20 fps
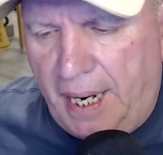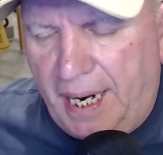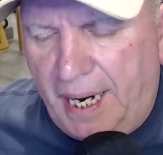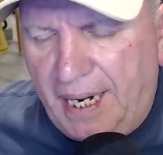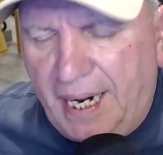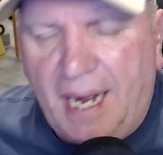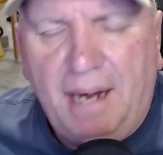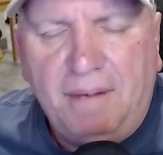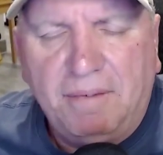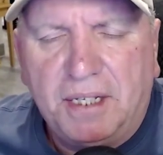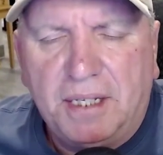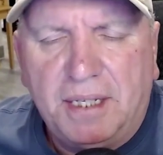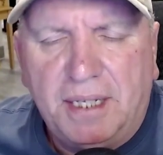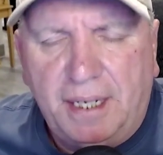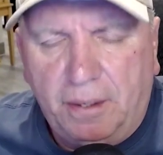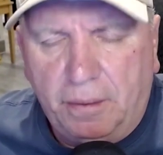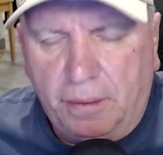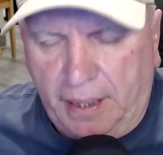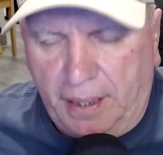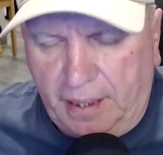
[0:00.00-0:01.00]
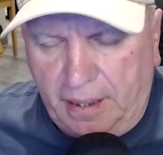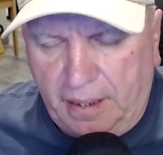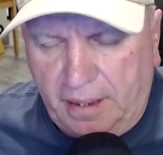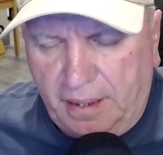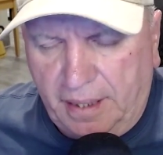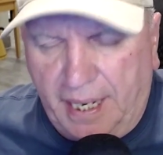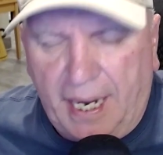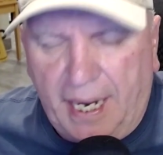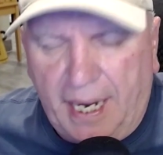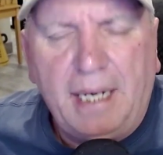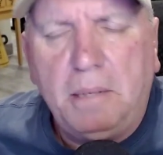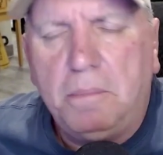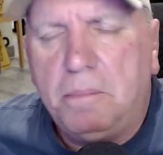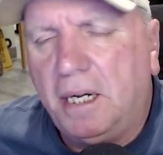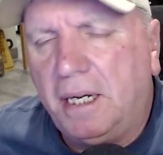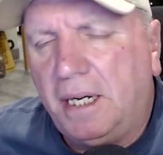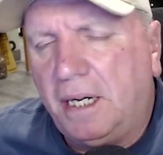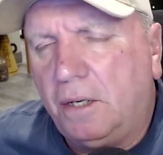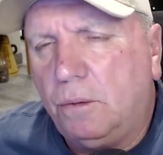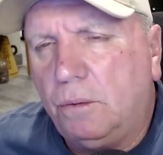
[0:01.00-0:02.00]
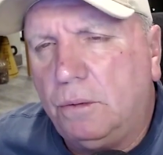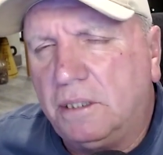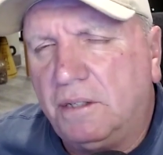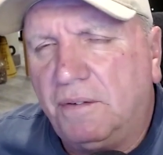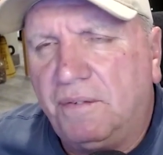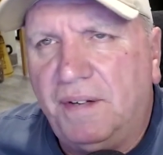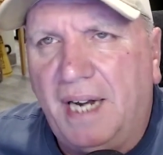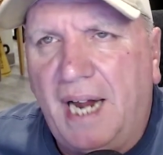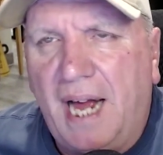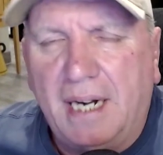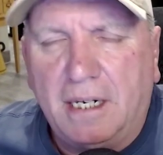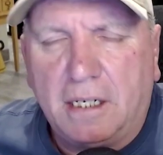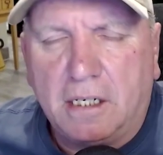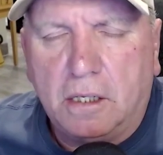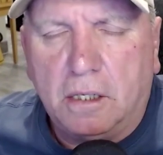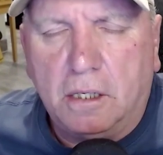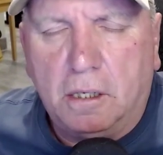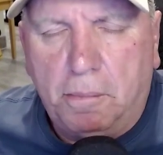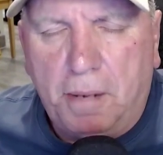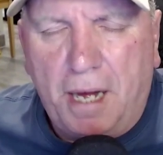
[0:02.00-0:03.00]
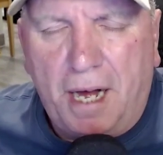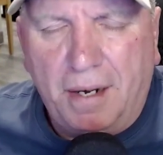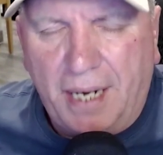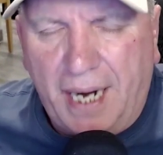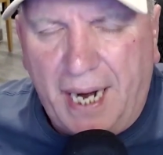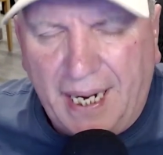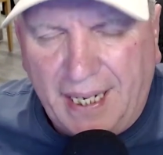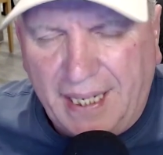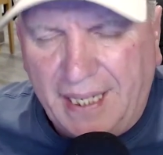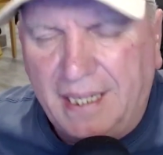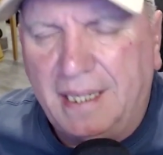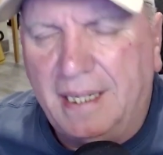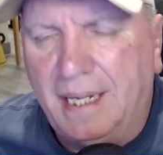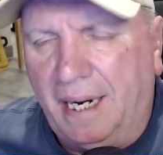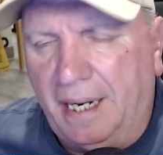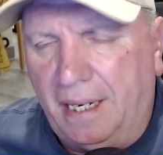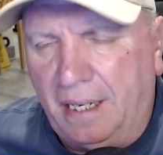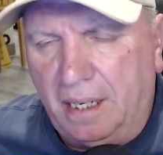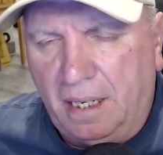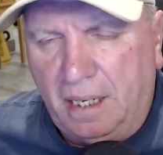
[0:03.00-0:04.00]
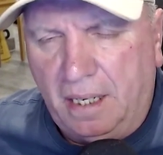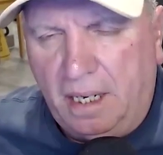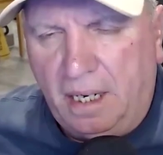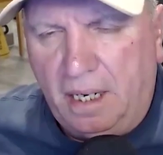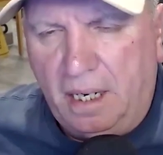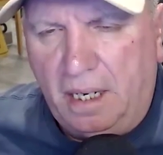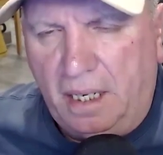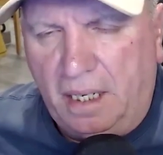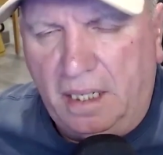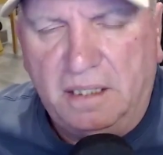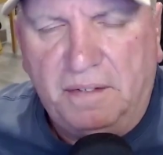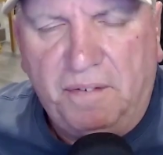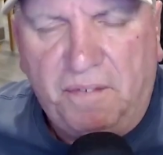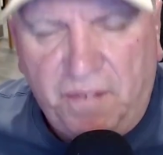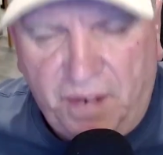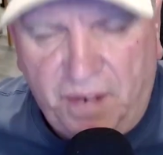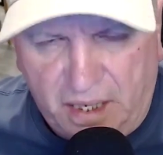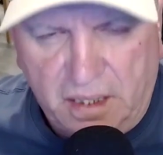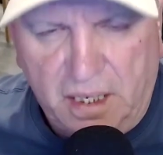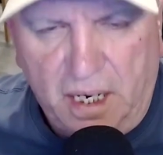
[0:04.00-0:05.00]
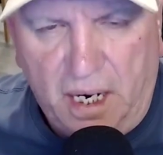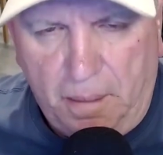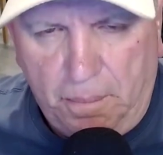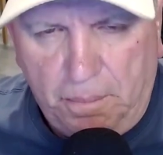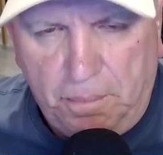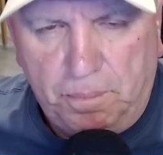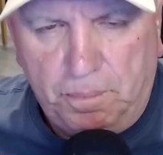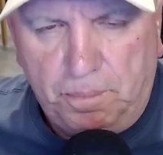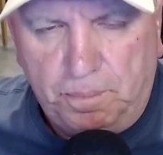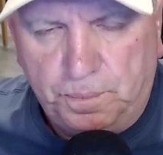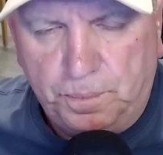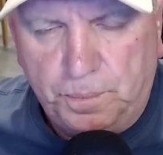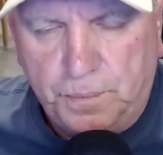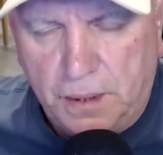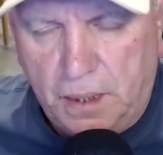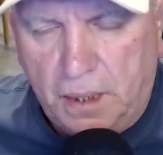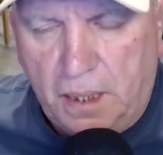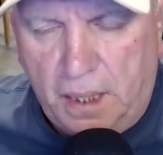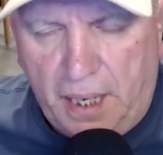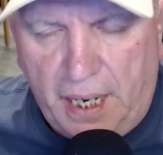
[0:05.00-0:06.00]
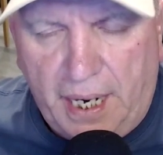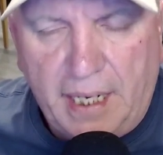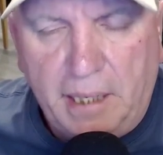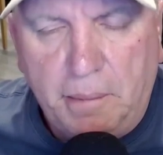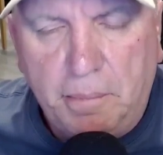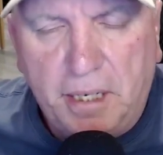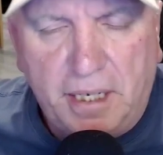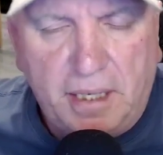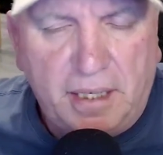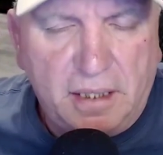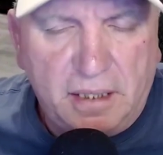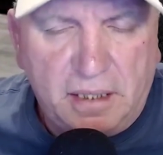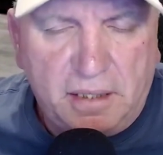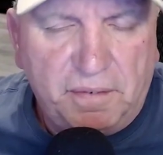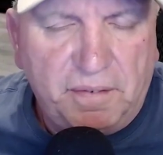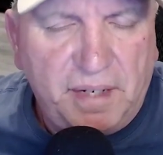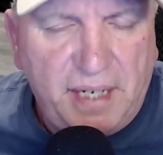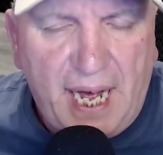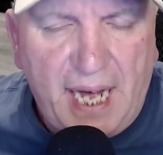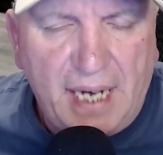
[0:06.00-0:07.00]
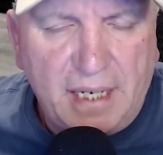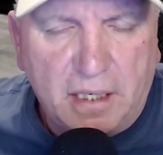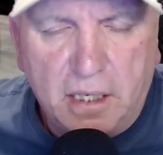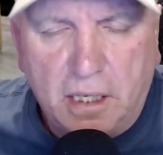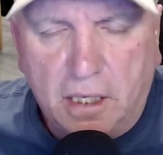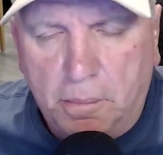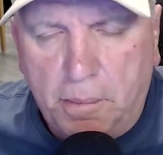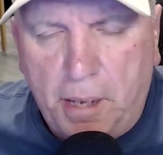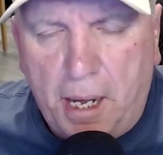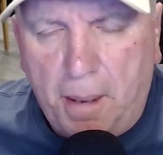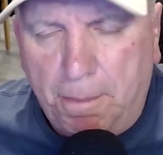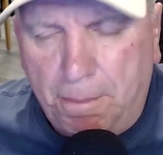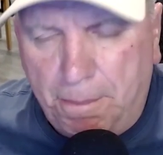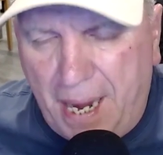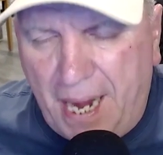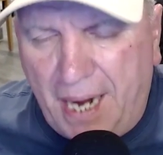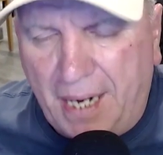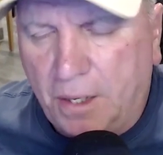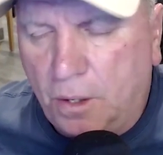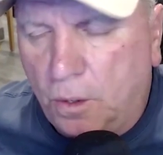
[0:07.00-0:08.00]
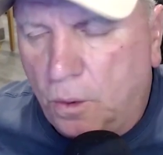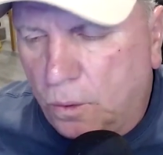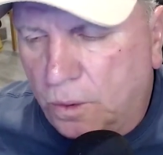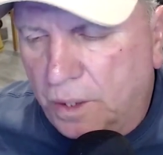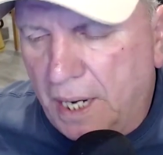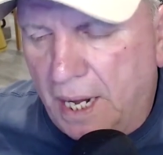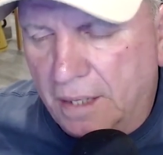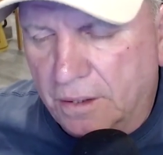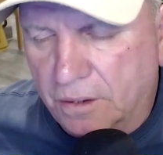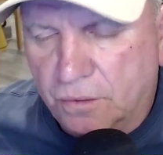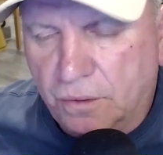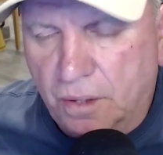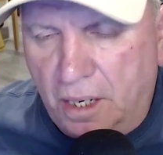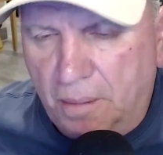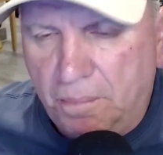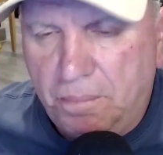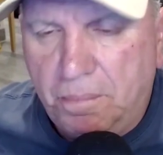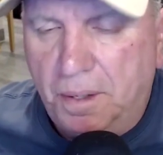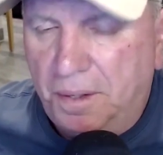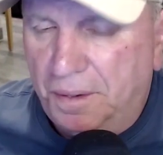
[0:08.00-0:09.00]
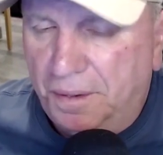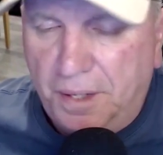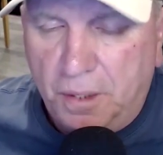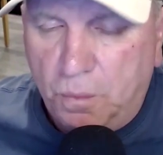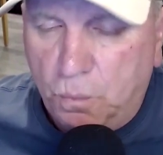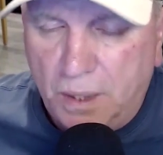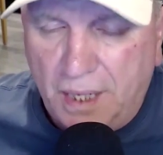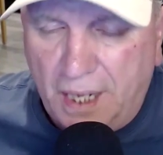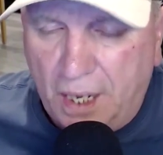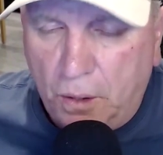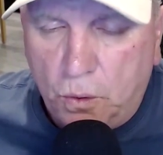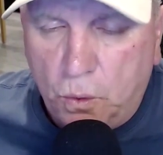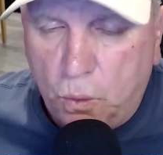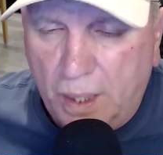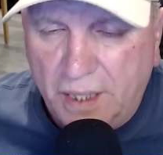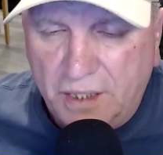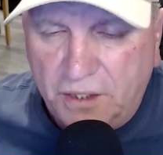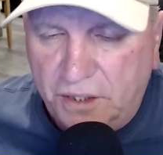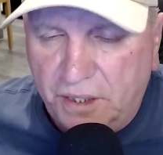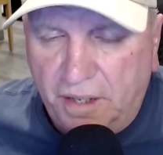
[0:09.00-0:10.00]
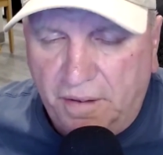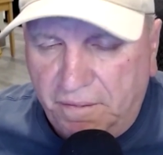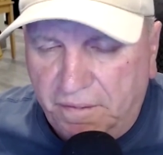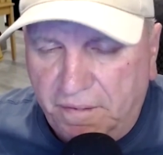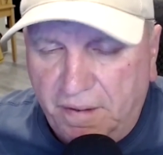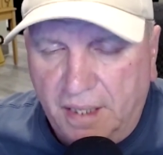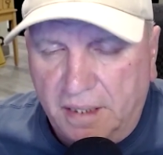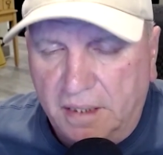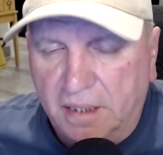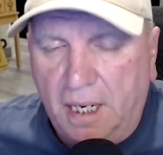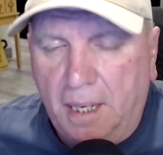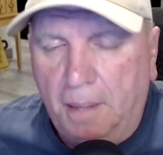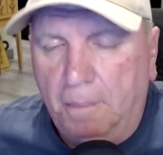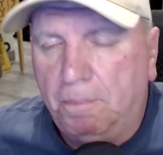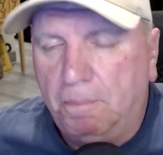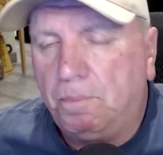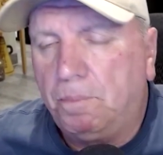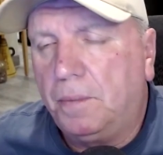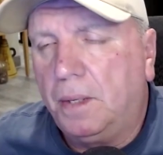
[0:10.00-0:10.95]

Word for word: And I have a theory that anybody who is fanatical about anything is fucked up. Anybody that's fanatical about MAGA or Donald Trump, they're without question fucked up.